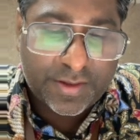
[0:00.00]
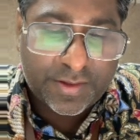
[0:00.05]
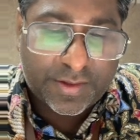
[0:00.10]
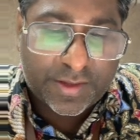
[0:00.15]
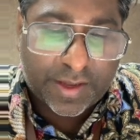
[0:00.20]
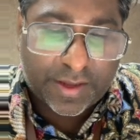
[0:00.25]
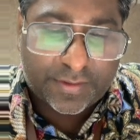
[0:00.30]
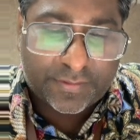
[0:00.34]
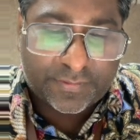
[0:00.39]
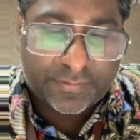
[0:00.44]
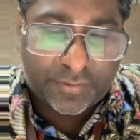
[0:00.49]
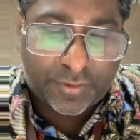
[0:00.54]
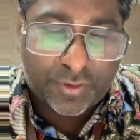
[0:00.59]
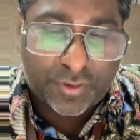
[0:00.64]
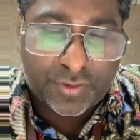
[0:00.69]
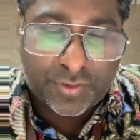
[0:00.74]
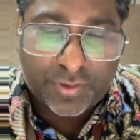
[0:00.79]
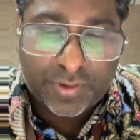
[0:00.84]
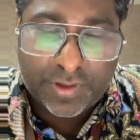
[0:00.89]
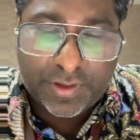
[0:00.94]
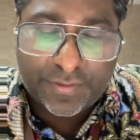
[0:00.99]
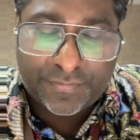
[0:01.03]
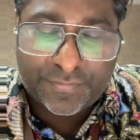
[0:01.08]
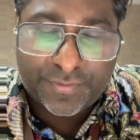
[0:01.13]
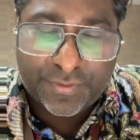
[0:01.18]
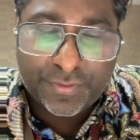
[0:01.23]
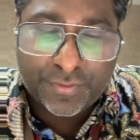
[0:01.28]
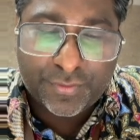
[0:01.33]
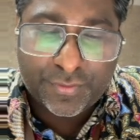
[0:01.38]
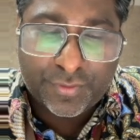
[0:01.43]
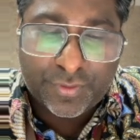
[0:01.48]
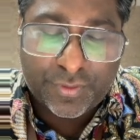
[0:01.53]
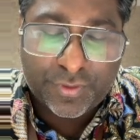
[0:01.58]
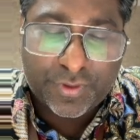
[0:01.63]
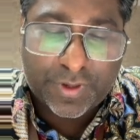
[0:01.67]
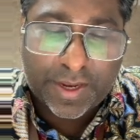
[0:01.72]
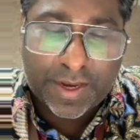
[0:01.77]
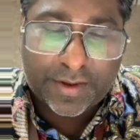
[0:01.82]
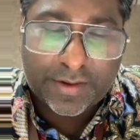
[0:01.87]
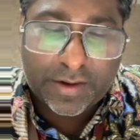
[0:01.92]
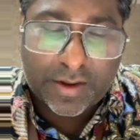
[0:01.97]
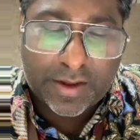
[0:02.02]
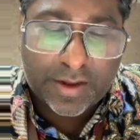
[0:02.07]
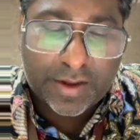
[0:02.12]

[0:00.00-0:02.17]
Okay, so if you look at